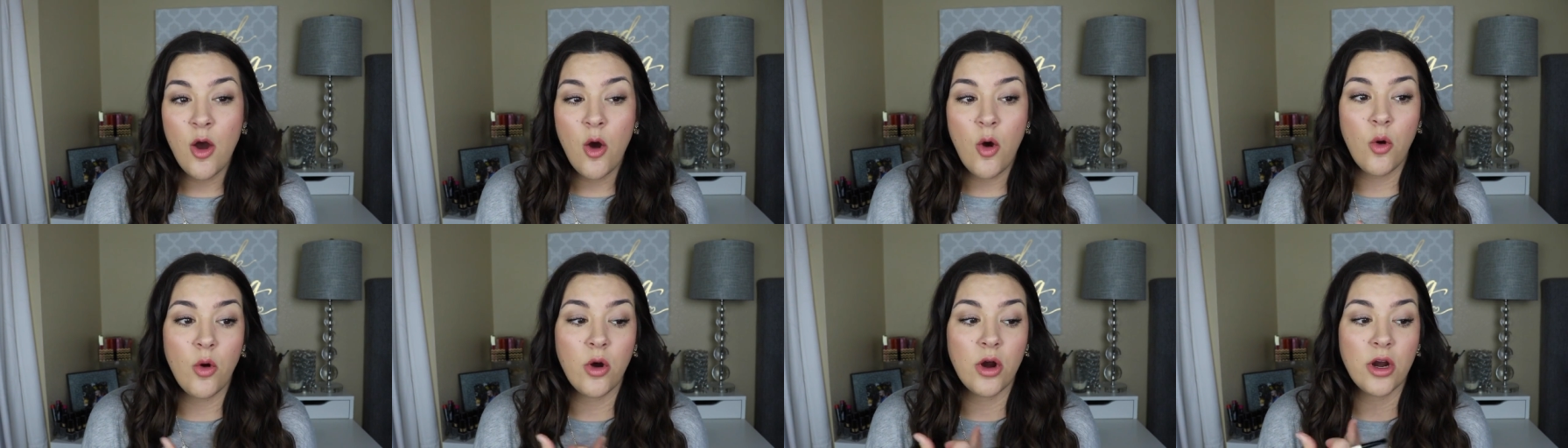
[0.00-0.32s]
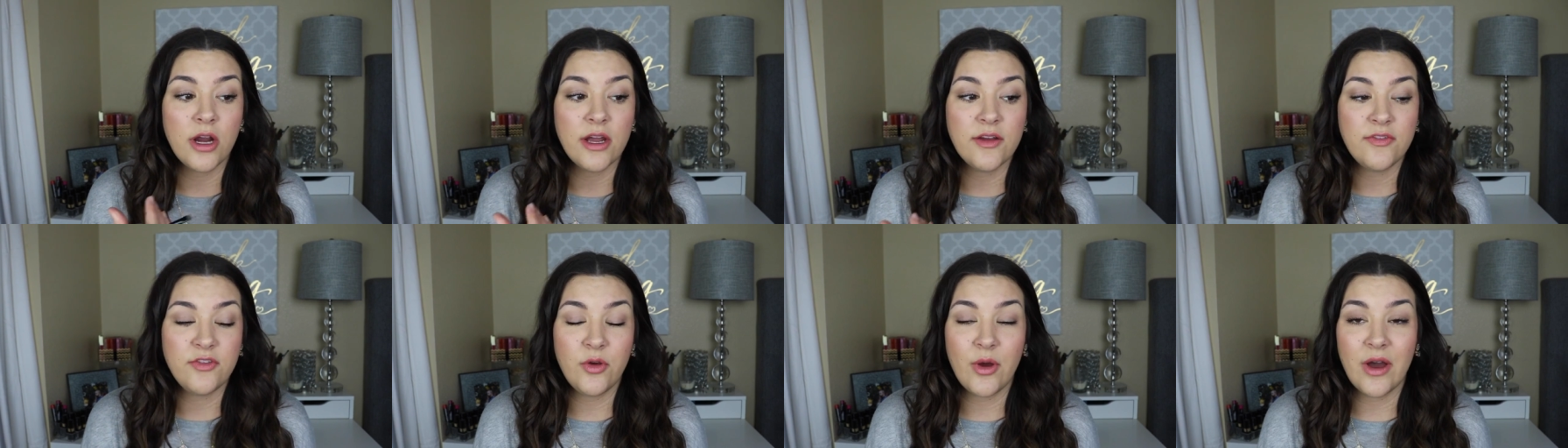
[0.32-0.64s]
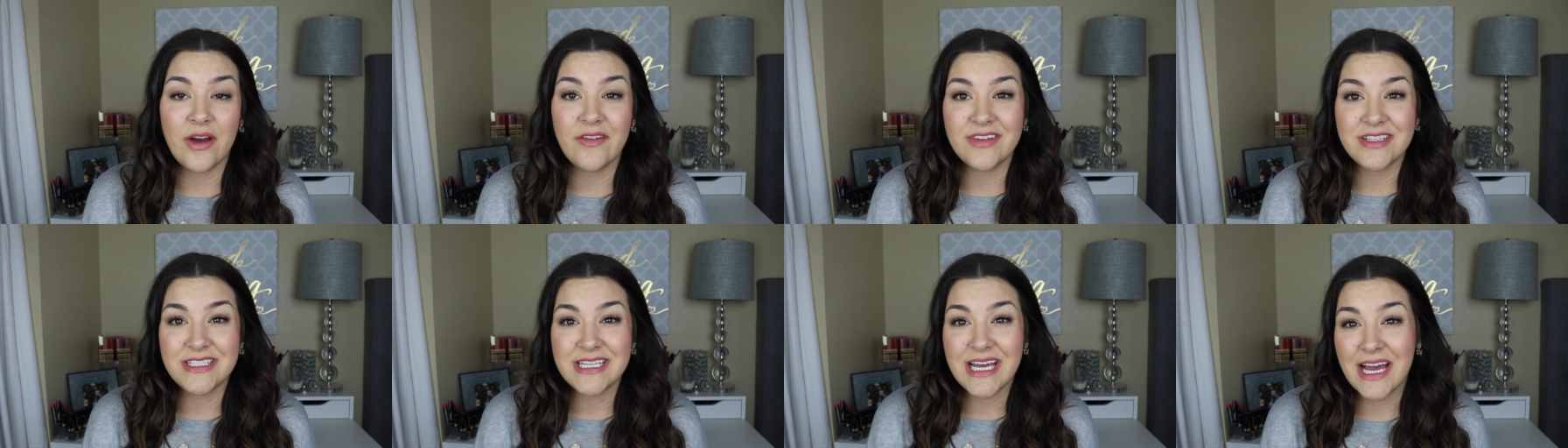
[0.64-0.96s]
or if you
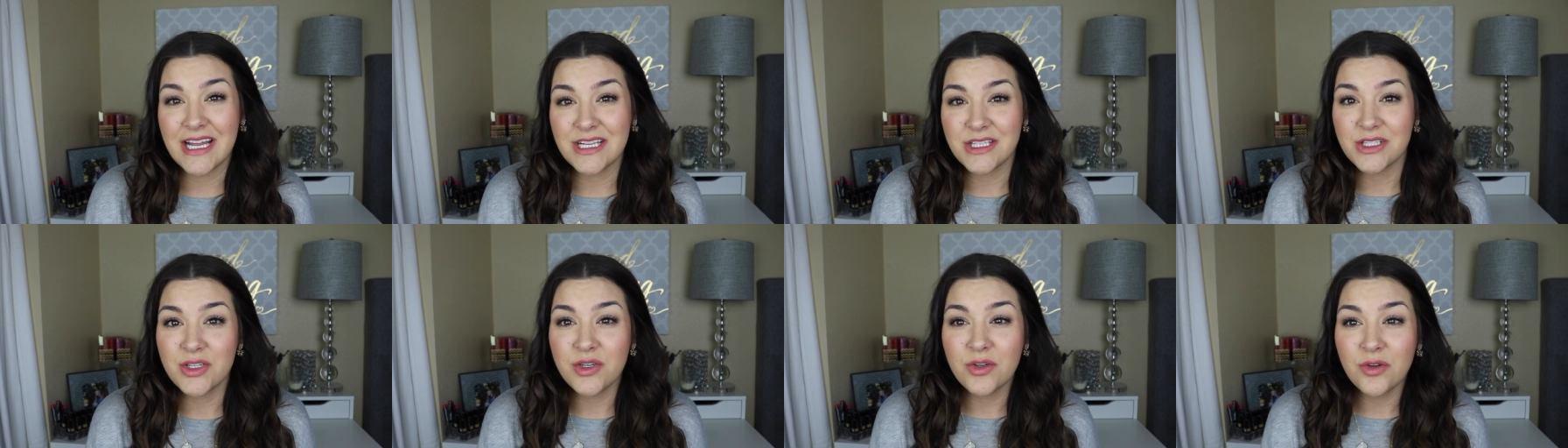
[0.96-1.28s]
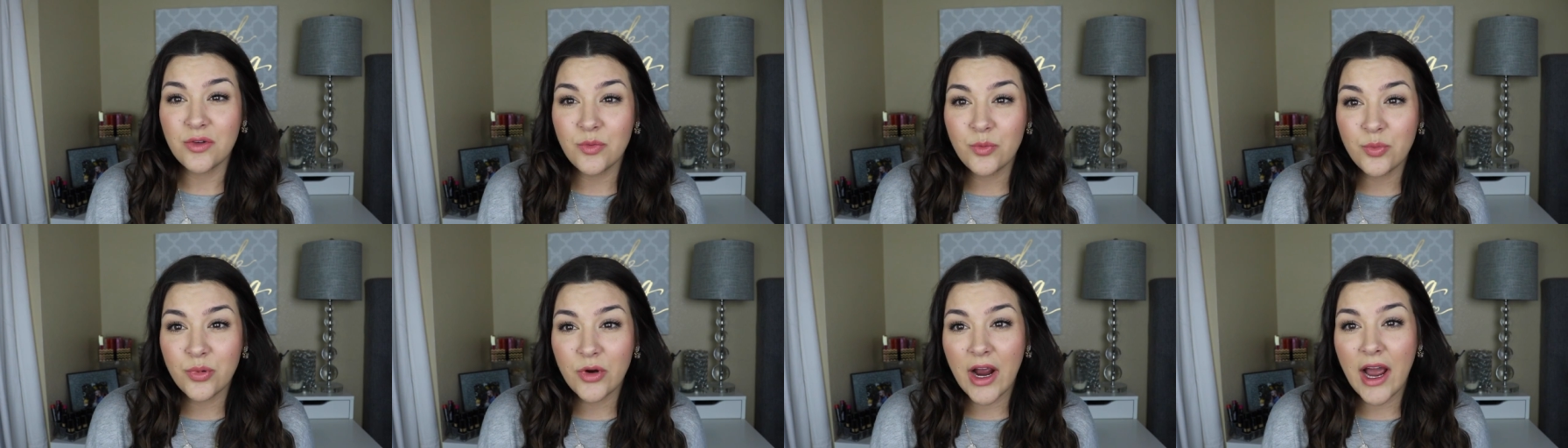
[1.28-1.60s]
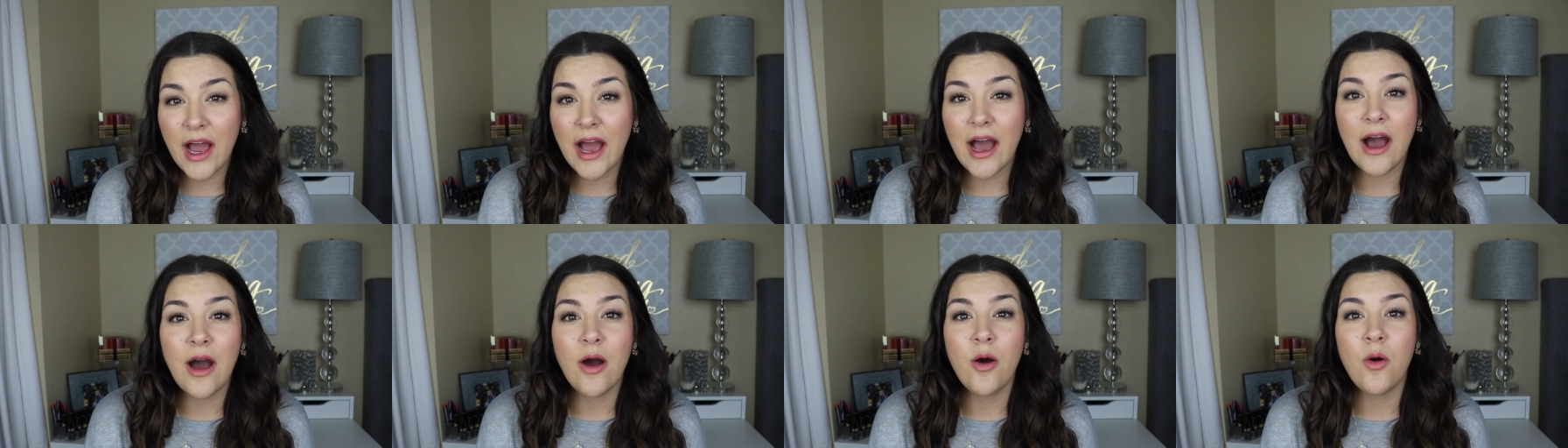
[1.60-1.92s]
have a tattooed
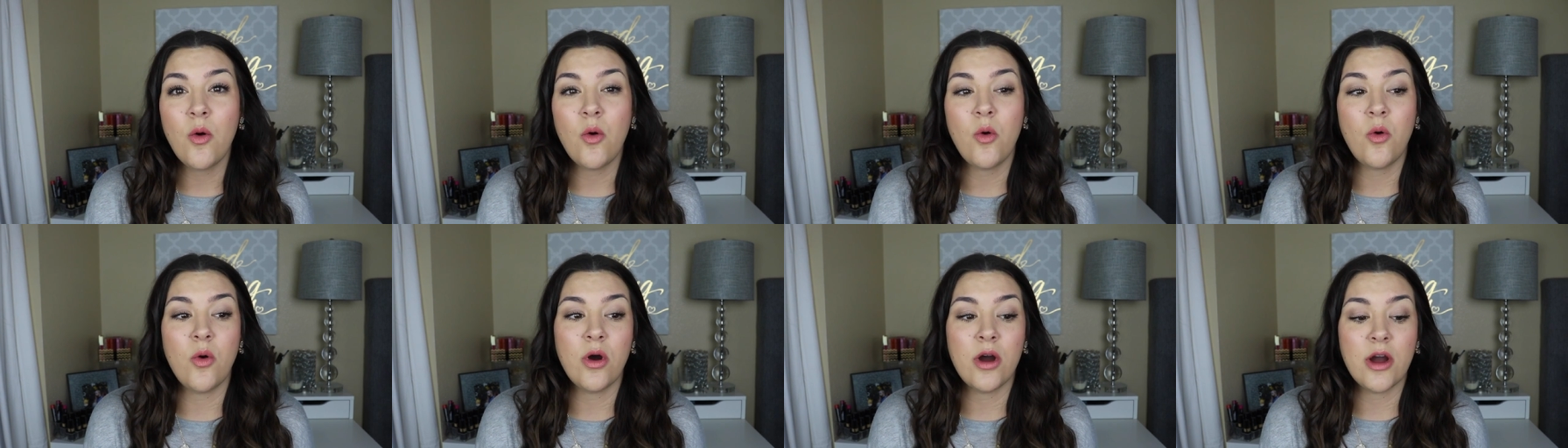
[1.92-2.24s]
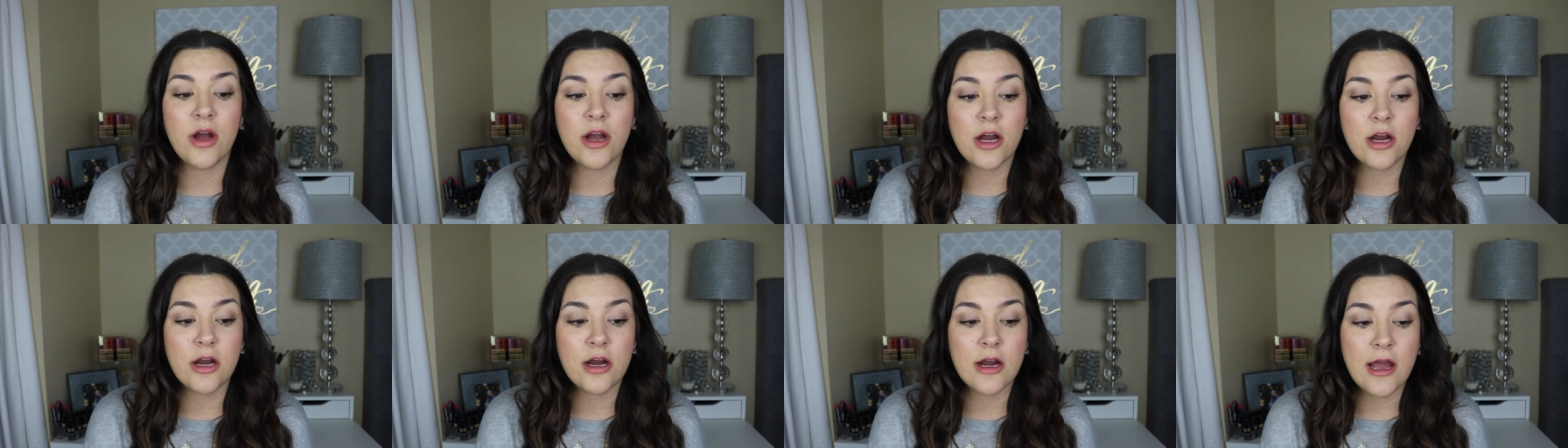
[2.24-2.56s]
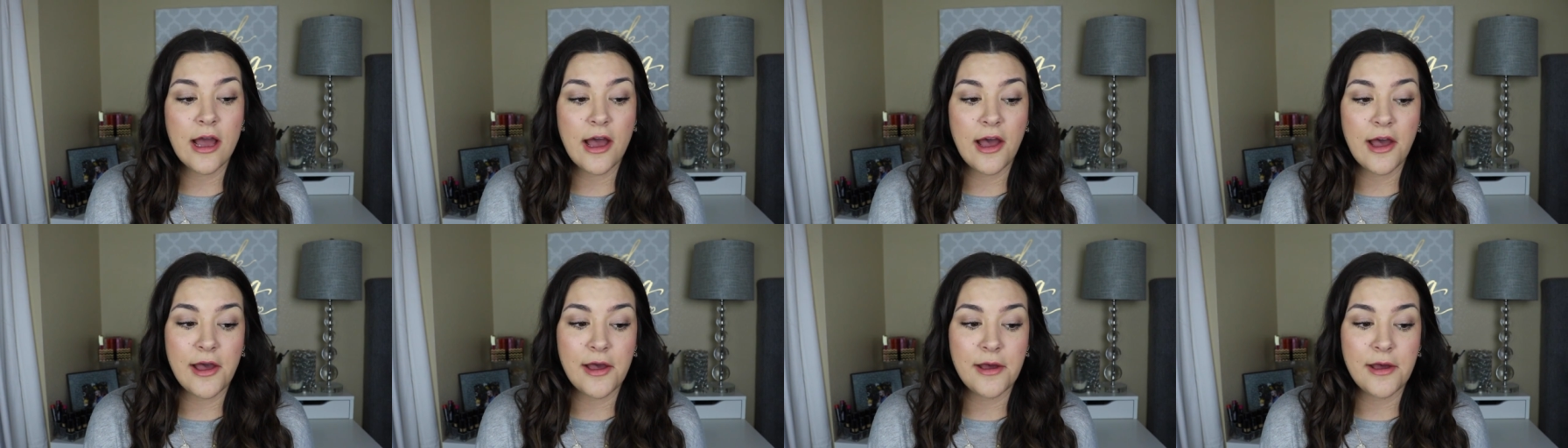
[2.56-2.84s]
brow, or